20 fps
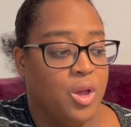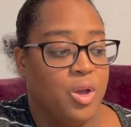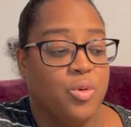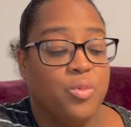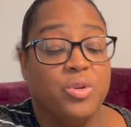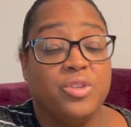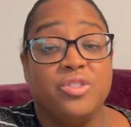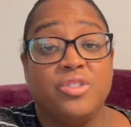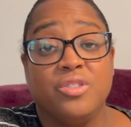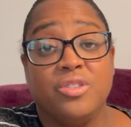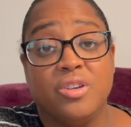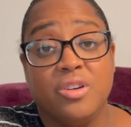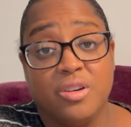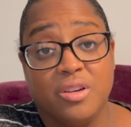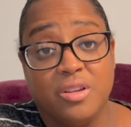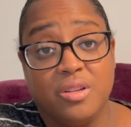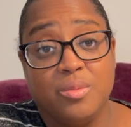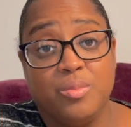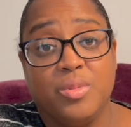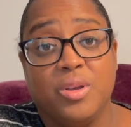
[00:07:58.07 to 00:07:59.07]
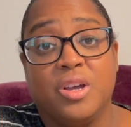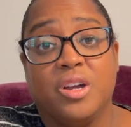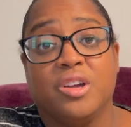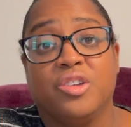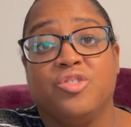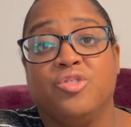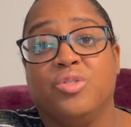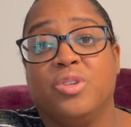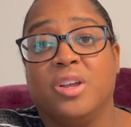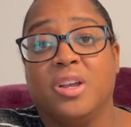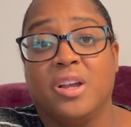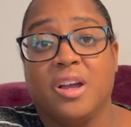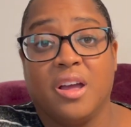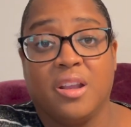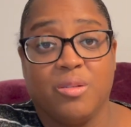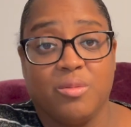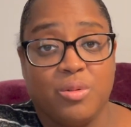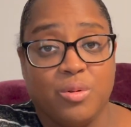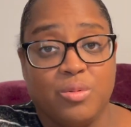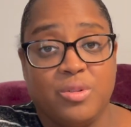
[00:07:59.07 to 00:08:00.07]
which is good because you can
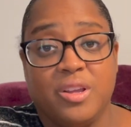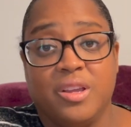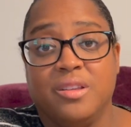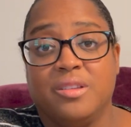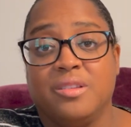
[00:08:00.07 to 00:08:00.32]
kind of rotate